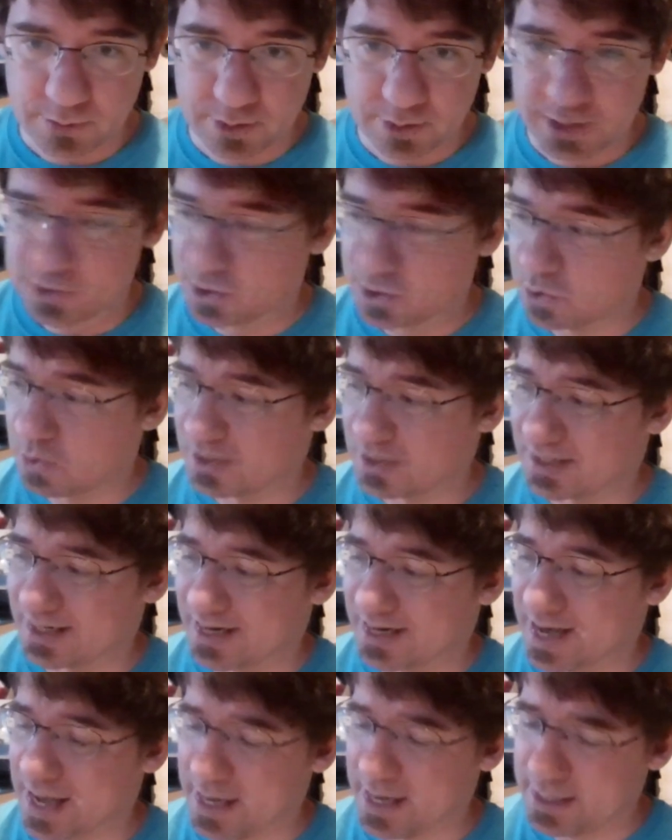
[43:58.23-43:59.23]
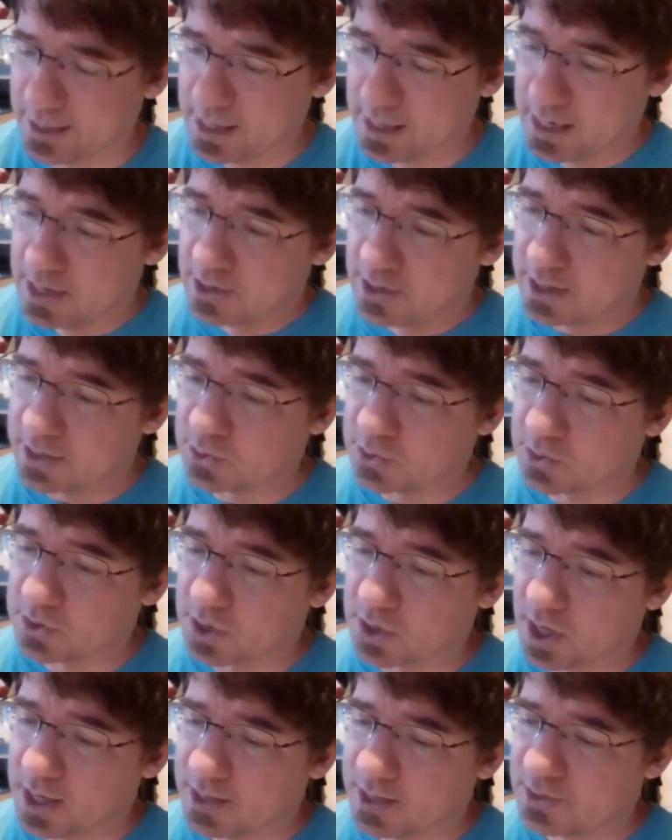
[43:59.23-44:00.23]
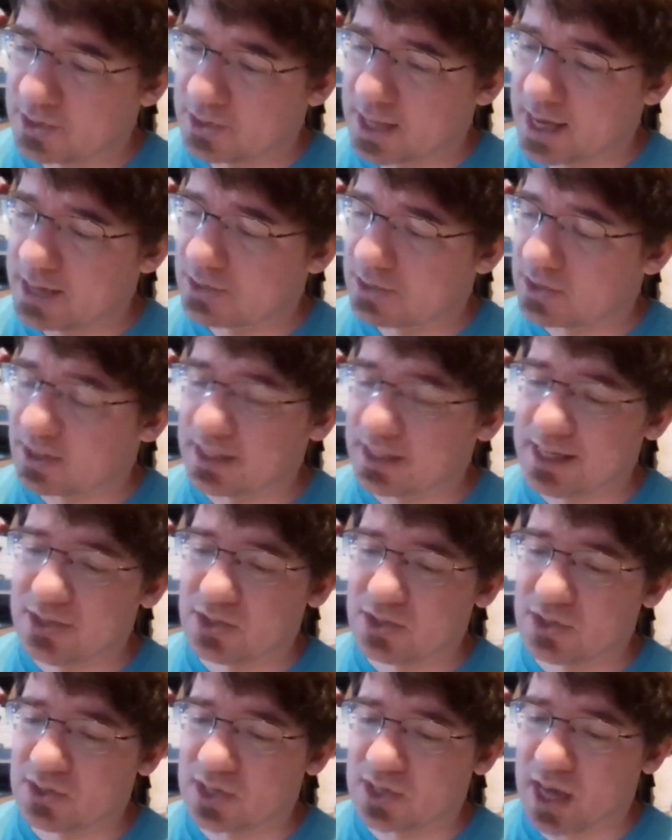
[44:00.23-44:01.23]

+2 is a 9. Okay, so as long as that is at least as